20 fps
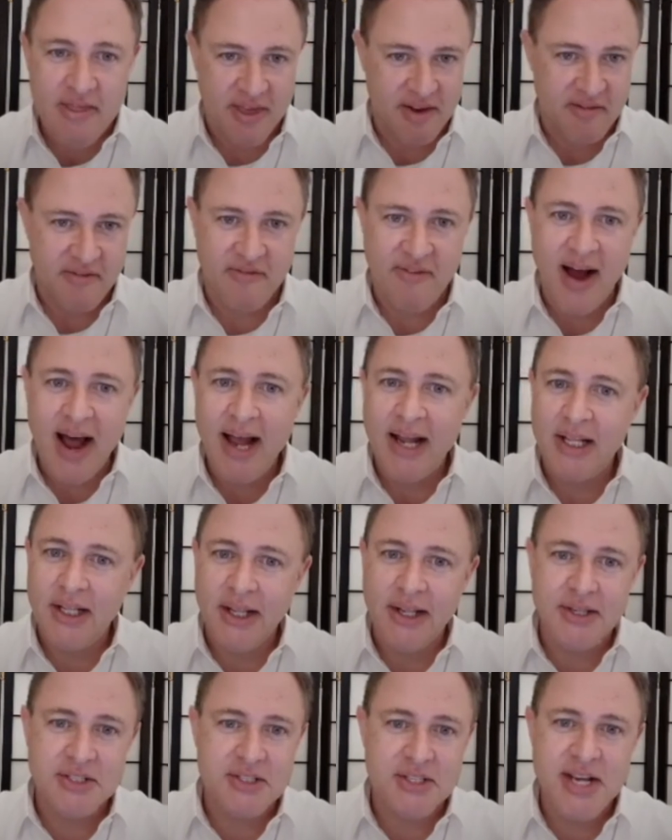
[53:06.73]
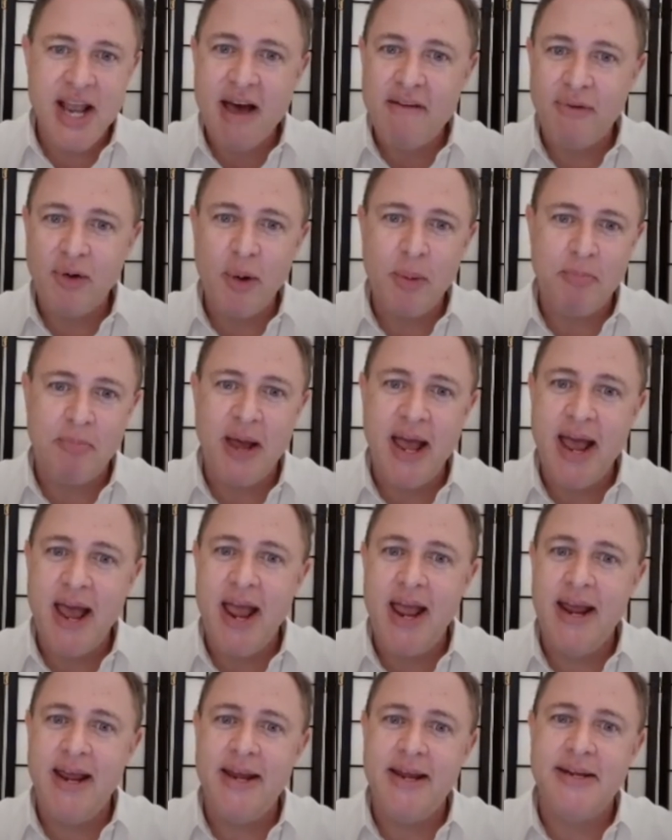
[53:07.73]
that violence never
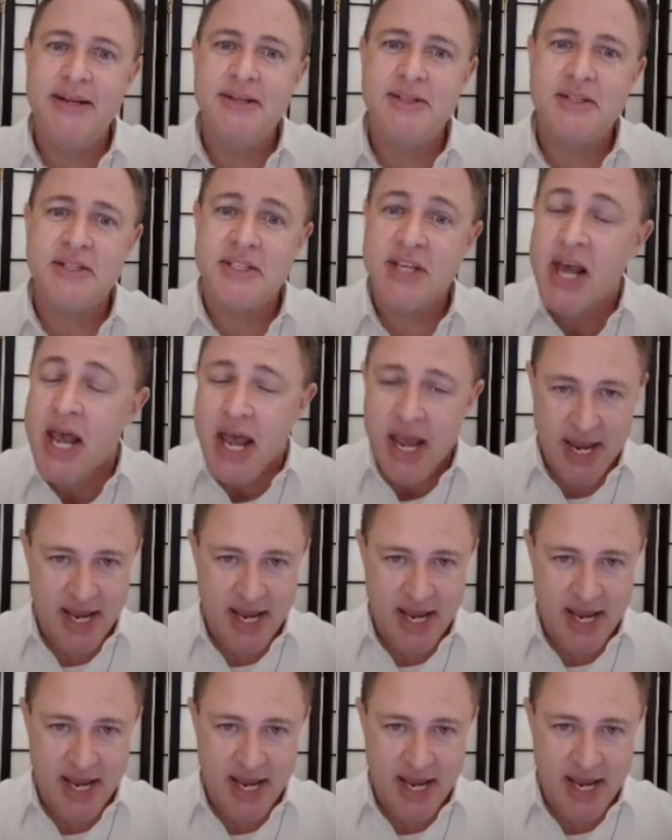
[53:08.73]
pays.